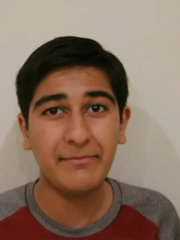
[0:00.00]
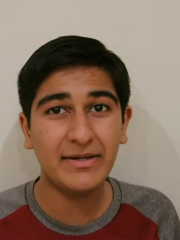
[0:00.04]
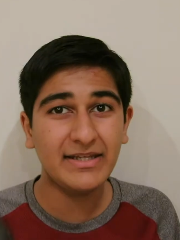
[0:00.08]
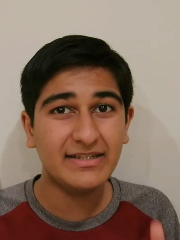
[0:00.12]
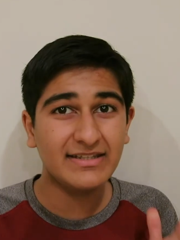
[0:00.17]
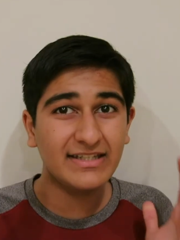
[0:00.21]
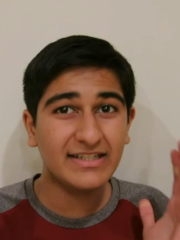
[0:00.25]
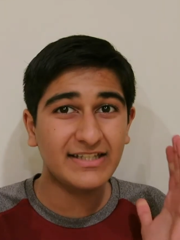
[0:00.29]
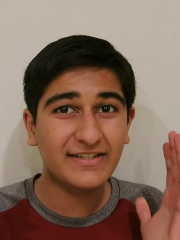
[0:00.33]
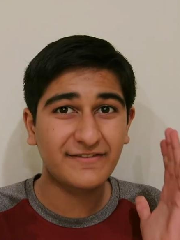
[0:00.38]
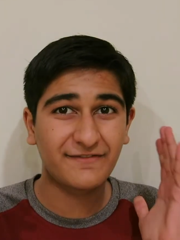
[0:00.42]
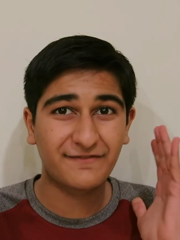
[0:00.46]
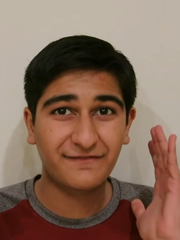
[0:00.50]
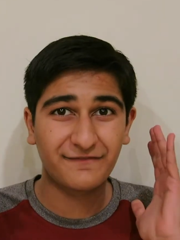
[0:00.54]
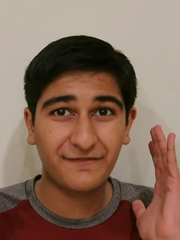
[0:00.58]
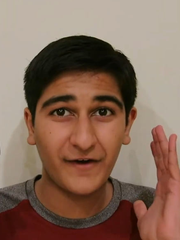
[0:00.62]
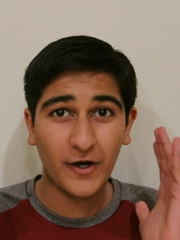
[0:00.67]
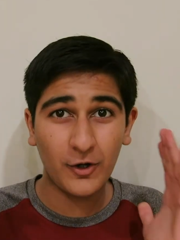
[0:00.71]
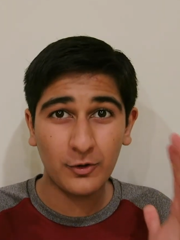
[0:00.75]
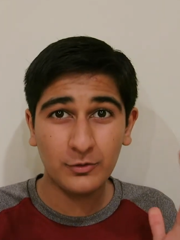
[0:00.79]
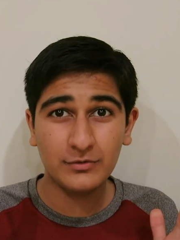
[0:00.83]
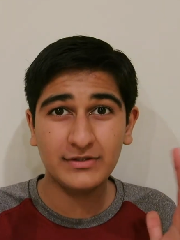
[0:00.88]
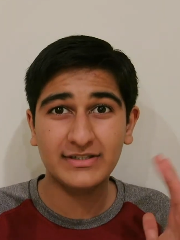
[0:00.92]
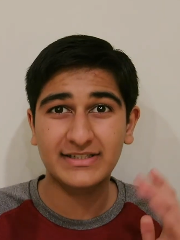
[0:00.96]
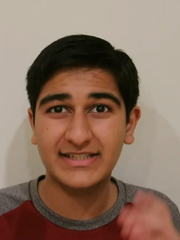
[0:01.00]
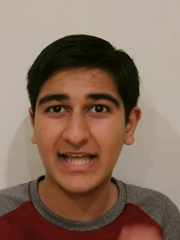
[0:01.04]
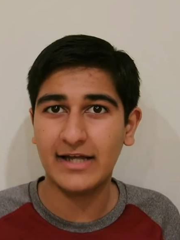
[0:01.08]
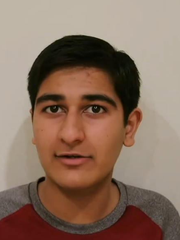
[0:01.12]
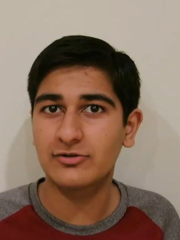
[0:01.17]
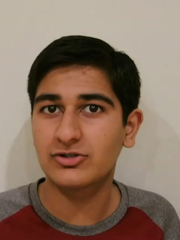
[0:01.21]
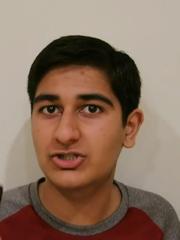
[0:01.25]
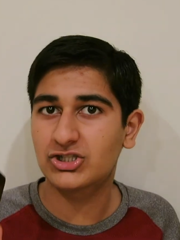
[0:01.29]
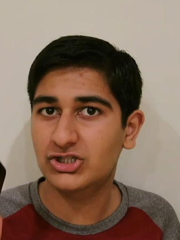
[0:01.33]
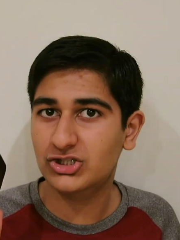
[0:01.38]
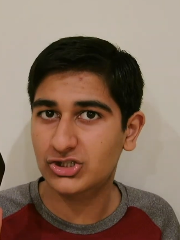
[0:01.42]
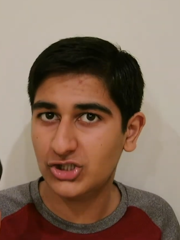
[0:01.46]
mean, this phone
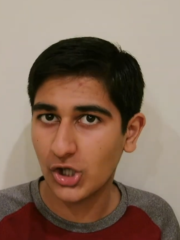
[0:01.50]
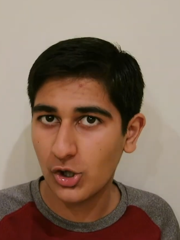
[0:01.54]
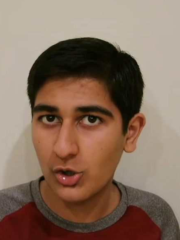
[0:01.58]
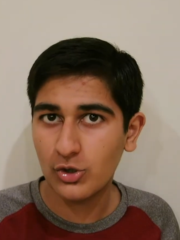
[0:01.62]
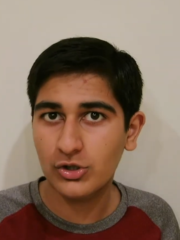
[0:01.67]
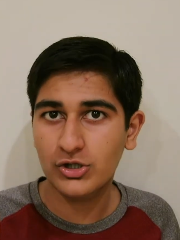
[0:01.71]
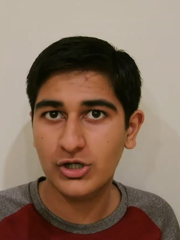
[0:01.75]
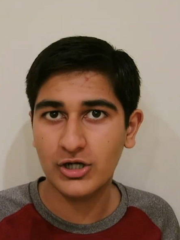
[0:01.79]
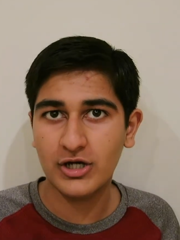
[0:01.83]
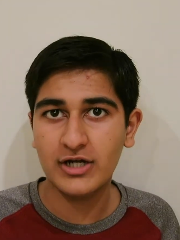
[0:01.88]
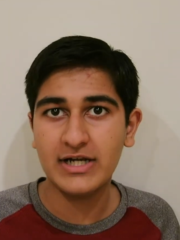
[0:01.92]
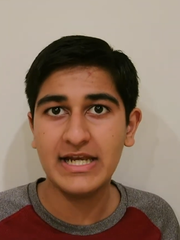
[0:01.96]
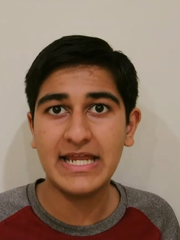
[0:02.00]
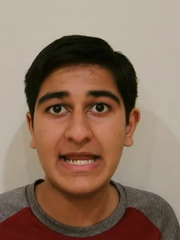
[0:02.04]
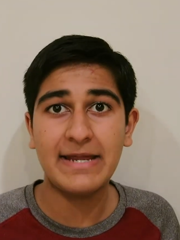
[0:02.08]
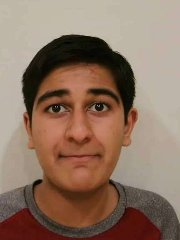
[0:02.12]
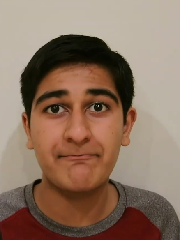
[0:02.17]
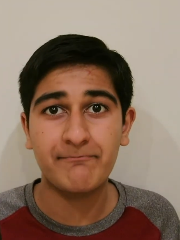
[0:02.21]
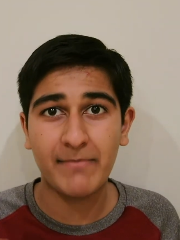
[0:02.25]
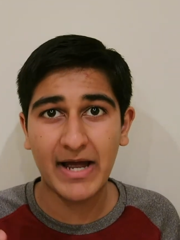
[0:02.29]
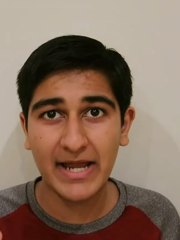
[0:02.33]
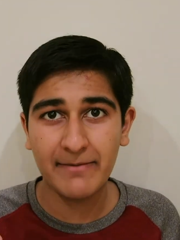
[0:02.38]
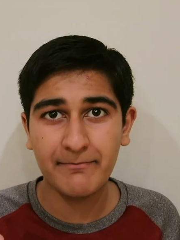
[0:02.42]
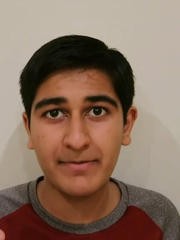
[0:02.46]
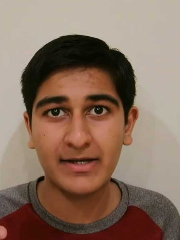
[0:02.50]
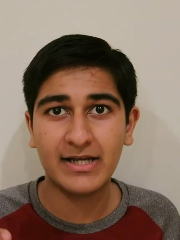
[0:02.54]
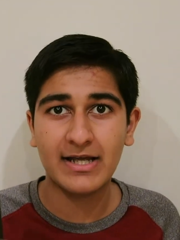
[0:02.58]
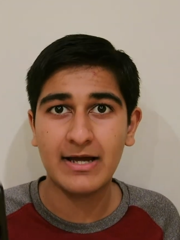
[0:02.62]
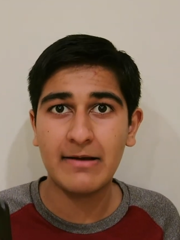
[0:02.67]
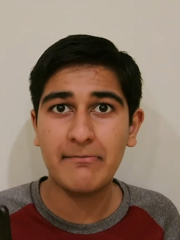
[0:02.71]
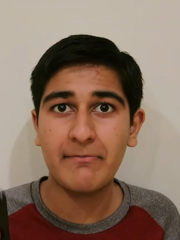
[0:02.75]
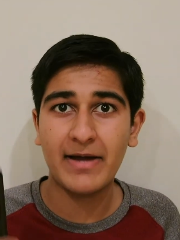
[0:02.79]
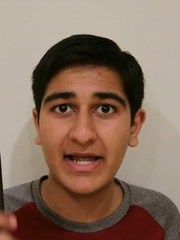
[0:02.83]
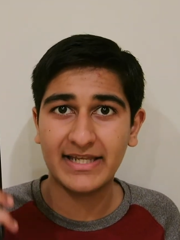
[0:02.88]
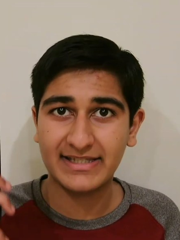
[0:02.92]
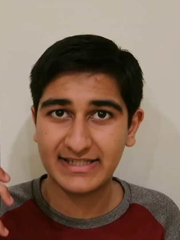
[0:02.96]
sounds so good, it might
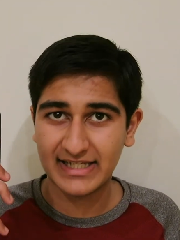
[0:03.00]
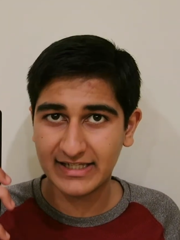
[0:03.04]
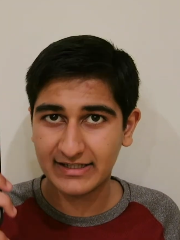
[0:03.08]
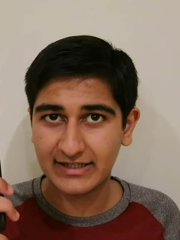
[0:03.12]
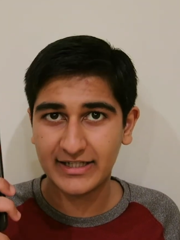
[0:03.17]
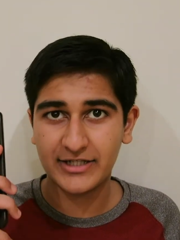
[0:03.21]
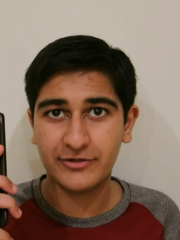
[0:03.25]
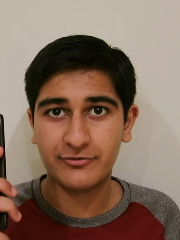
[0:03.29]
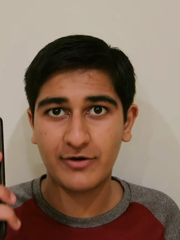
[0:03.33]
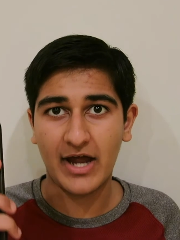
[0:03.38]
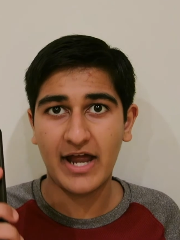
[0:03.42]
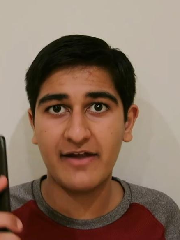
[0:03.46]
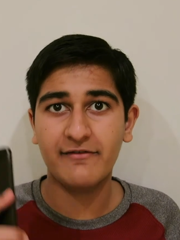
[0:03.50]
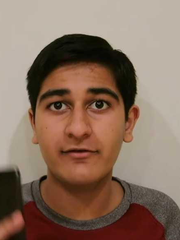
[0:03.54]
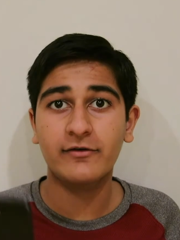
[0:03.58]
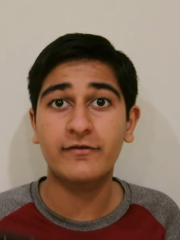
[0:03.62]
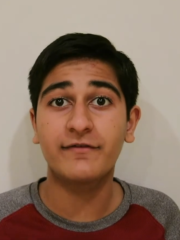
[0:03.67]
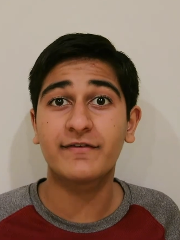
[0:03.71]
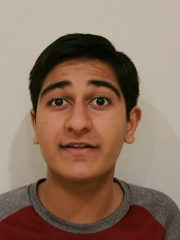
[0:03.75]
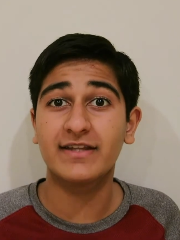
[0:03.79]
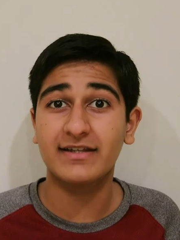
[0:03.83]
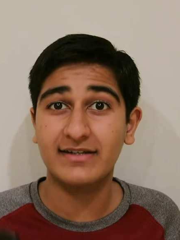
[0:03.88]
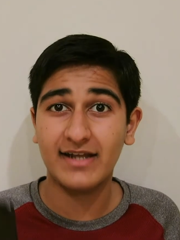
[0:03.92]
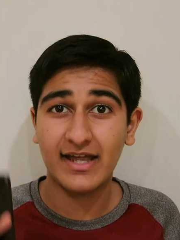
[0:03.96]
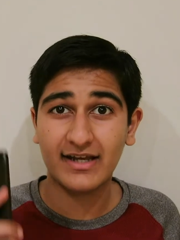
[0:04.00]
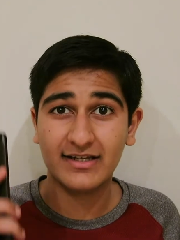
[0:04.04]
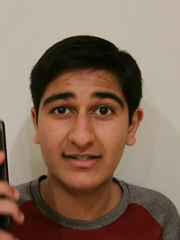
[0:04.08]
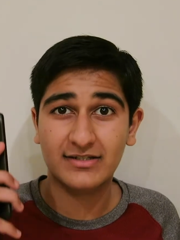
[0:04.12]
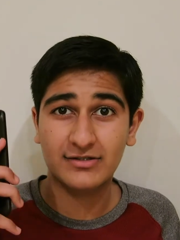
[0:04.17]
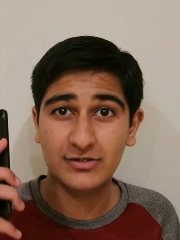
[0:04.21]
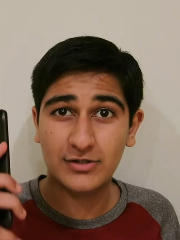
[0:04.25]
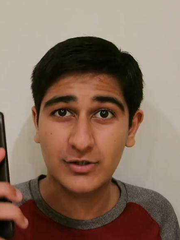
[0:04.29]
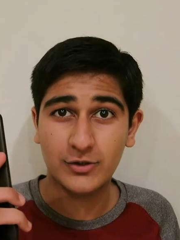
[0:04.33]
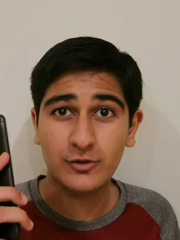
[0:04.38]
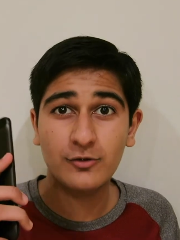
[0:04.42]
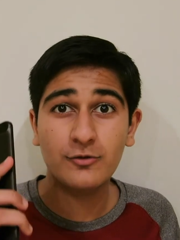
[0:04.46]
become my daily driver for the
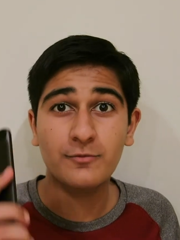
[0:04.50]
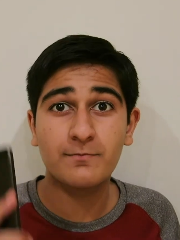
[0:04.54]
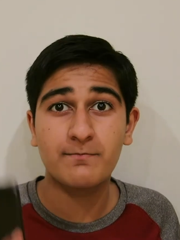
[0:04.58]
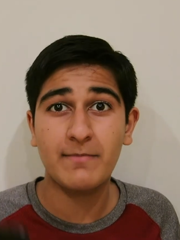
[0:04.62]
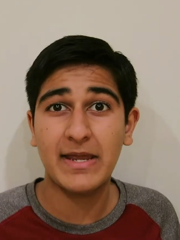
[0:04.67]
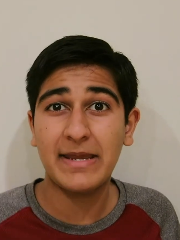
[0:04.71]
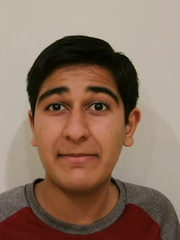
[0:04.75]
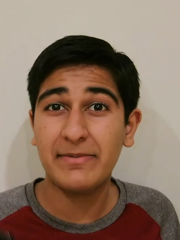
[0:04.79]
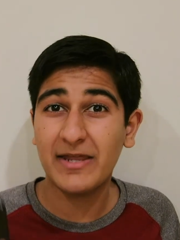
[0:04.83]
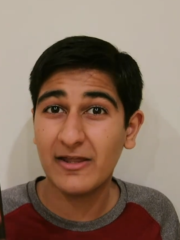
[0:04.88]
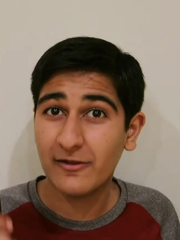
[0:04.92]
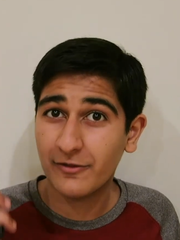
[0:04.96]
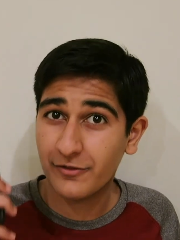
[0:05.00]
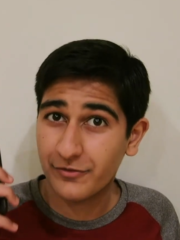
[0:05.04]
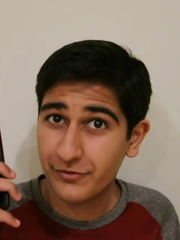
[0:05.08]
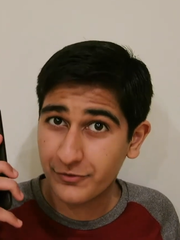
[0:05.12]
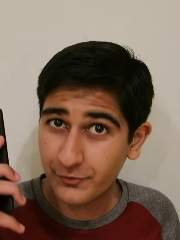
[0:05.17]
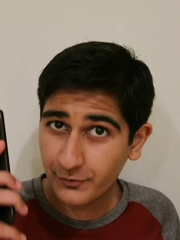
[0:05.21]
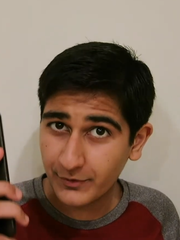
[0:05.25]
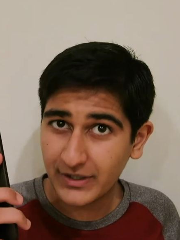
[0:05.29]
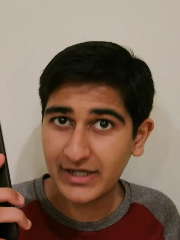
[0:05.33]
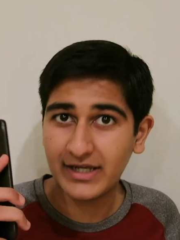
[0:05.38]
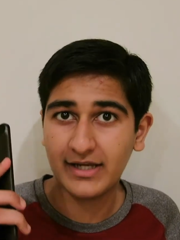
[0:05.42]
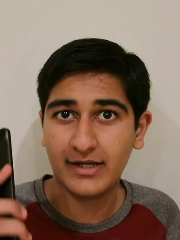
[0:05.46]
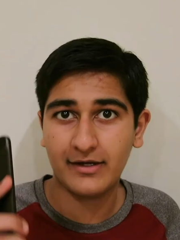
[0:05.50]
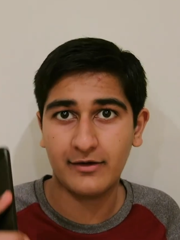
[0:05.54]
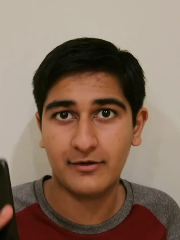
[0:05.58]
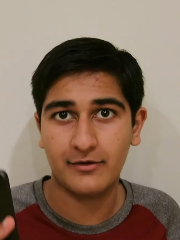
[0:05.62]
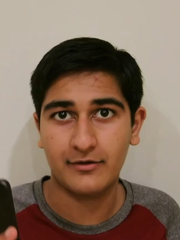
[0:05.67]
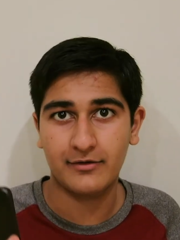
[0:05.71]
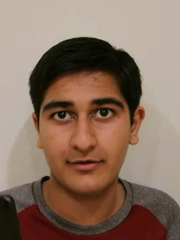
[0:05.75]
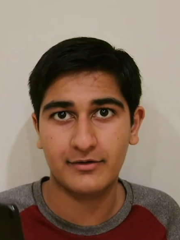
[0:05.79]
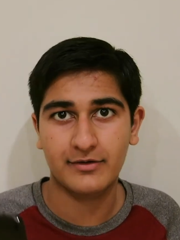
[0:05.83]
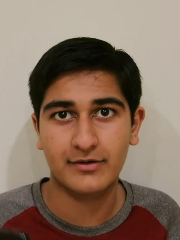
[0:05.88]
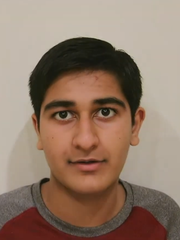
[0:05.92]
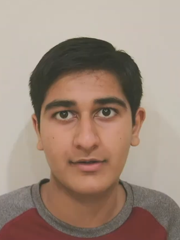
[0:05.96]
next 2, maybe 3
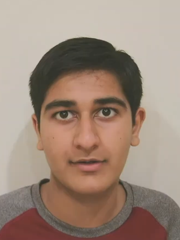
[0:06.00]
years.